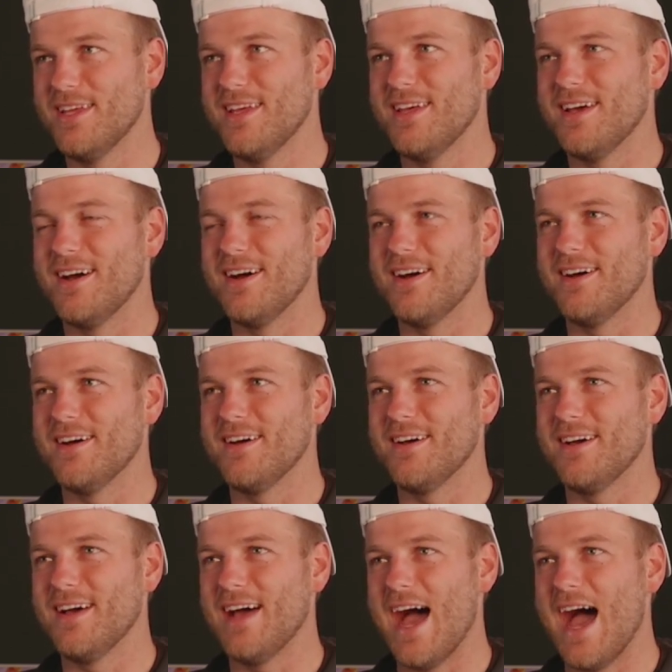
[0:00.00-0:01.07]

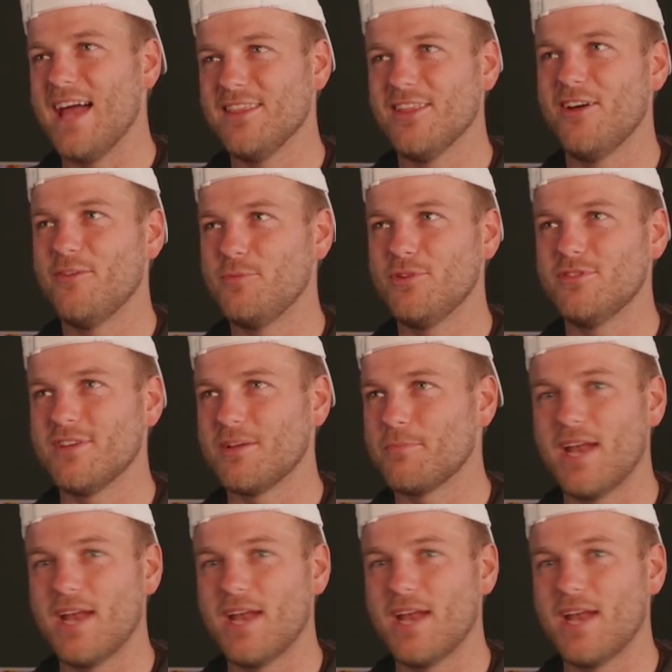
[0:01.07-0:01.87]
I love music,